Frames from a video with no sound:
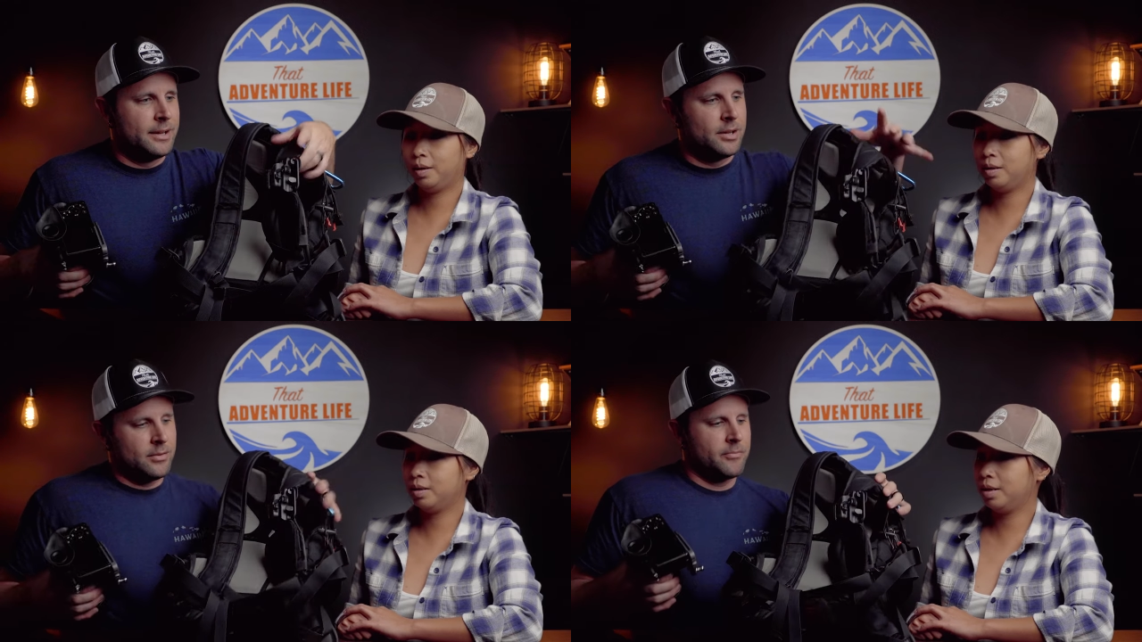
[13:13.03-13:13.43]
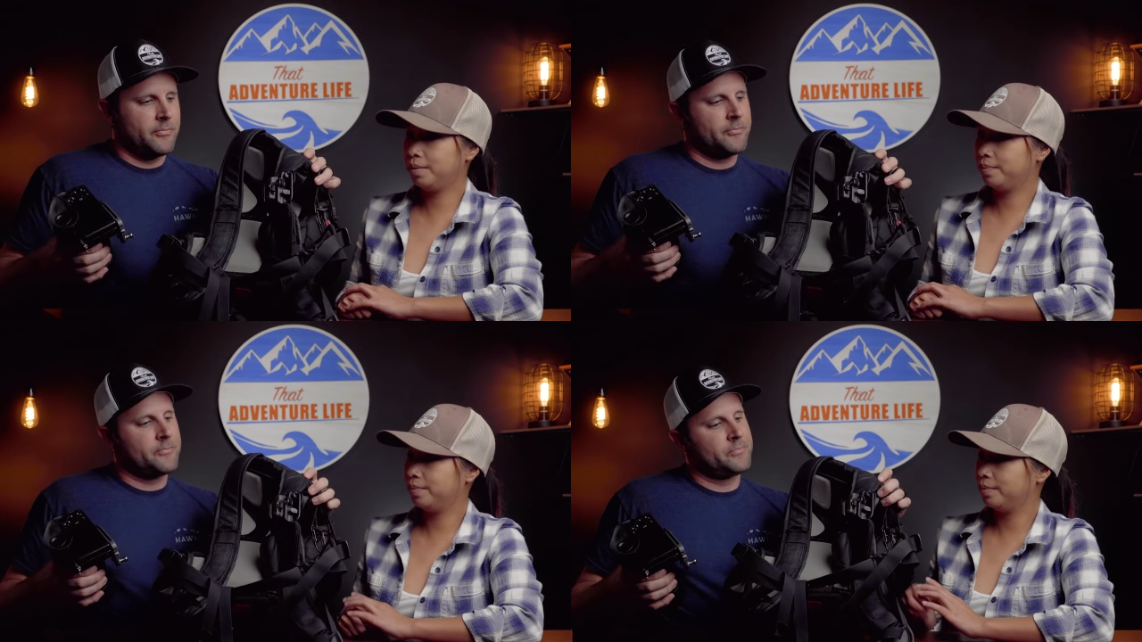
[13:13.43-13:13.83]
Speaker 1: Easy.
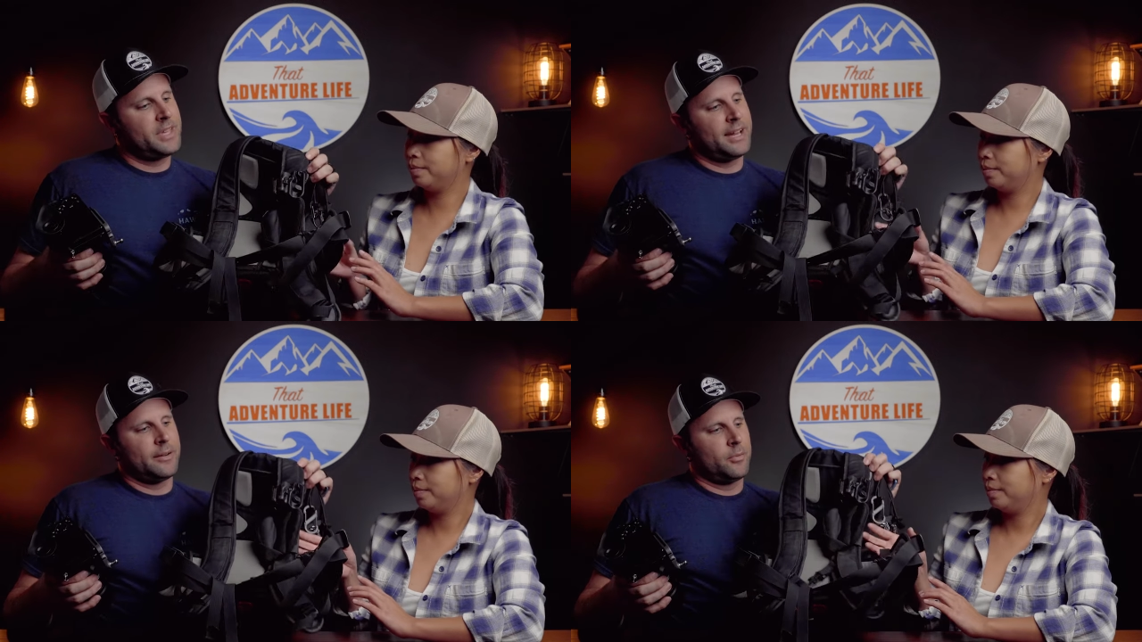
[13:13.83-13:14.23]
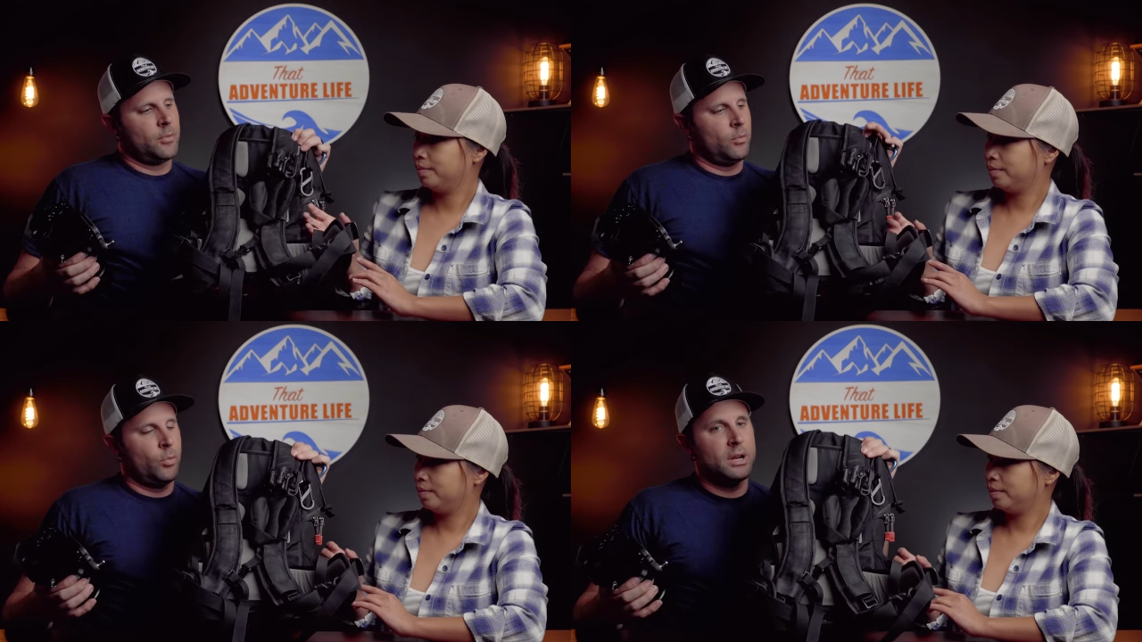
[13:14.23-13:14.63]
Yeah,
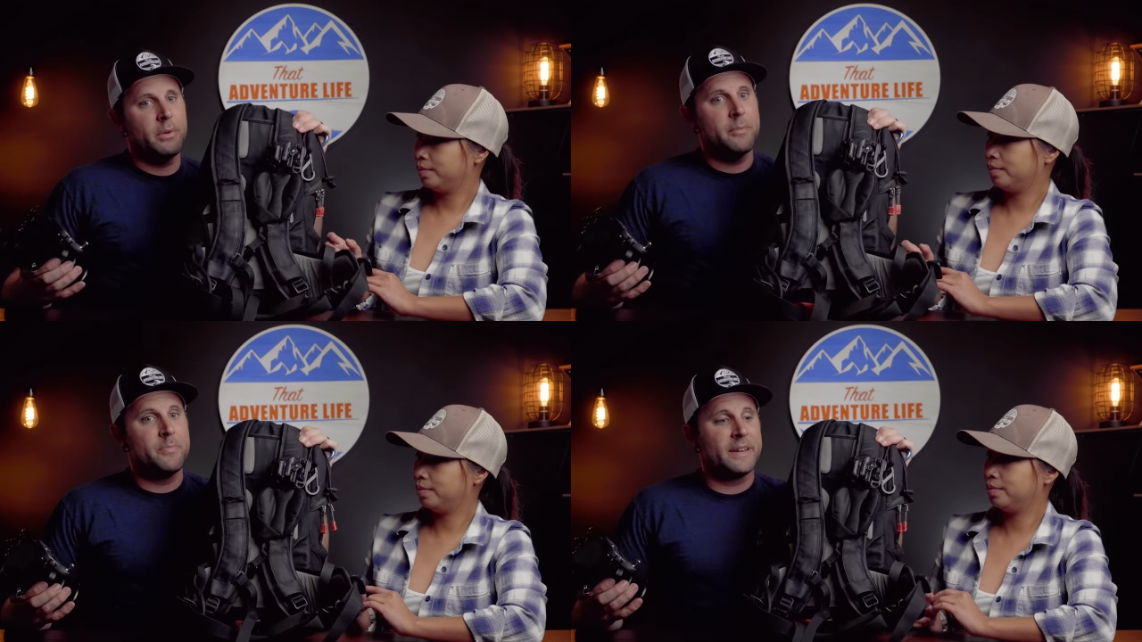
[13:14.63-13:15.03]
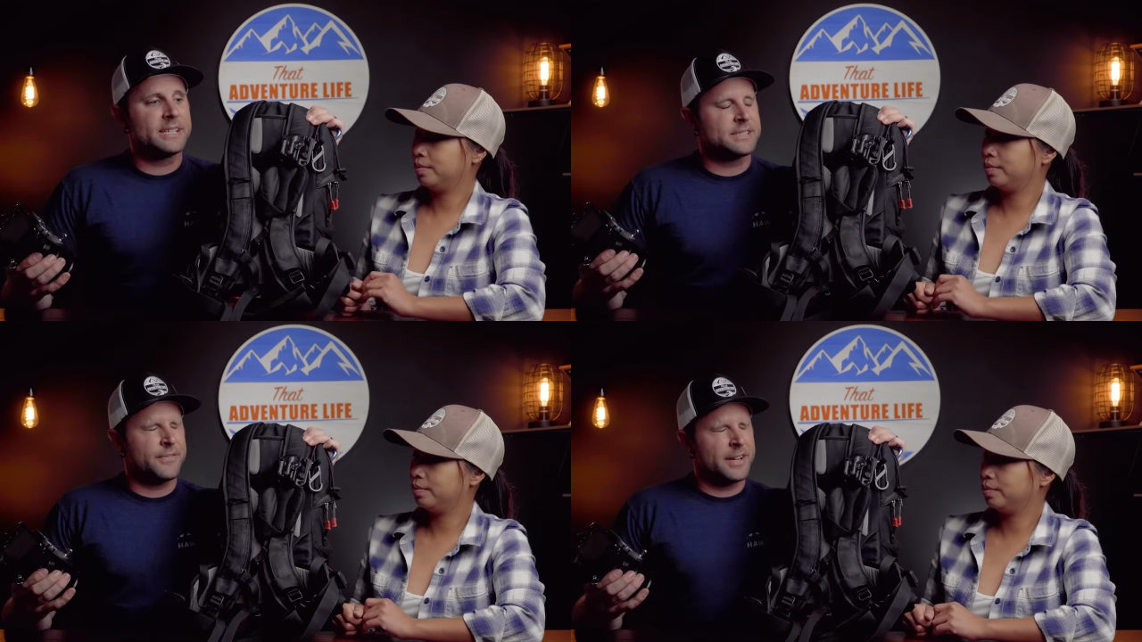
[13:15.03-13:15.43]
one of my
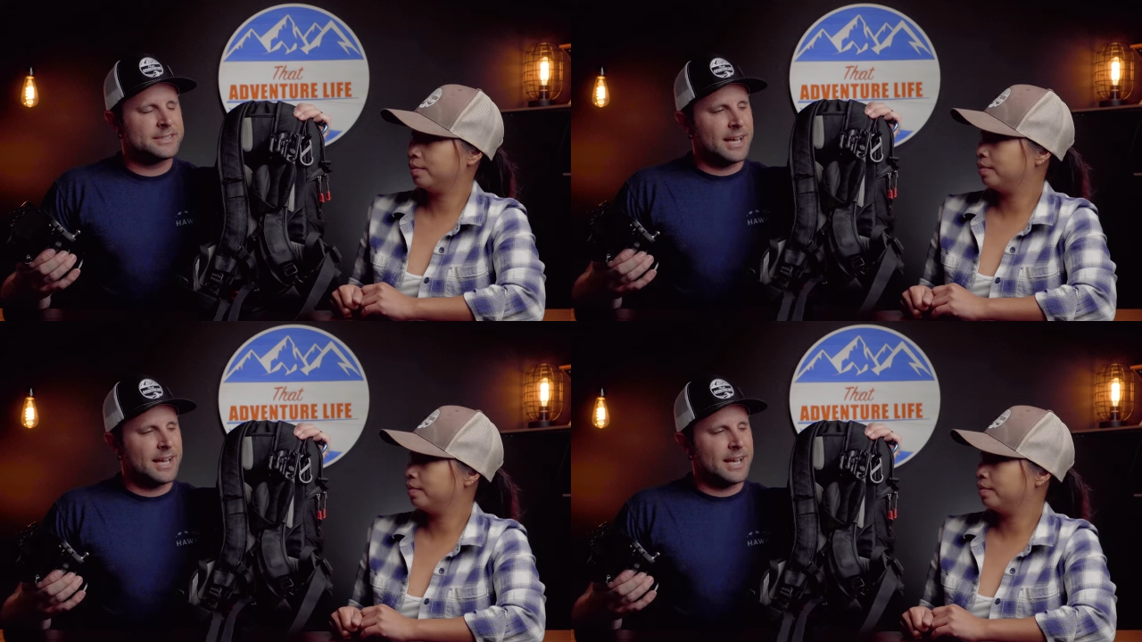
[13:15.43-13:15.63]
biggest fears,